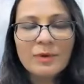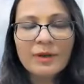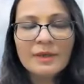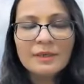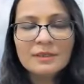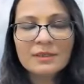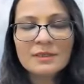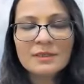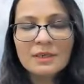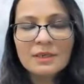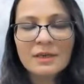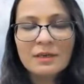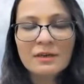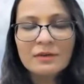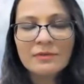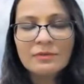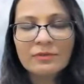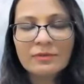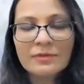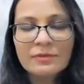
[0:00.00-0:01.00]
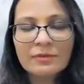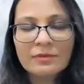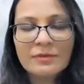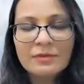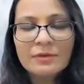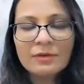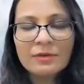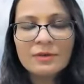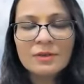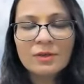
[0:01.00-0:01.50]
you achieve
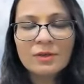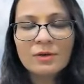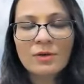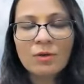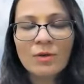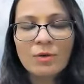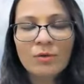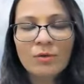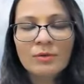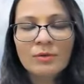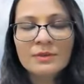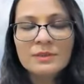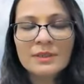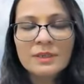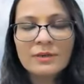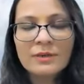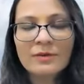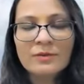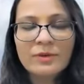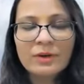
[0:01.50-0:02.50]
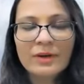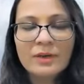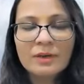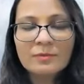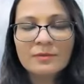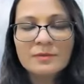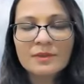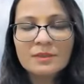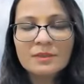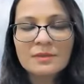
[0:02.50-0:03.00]
your goals and your
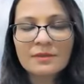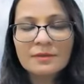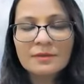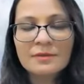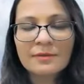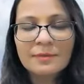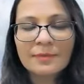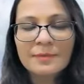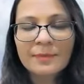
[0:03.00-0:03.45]
dreams,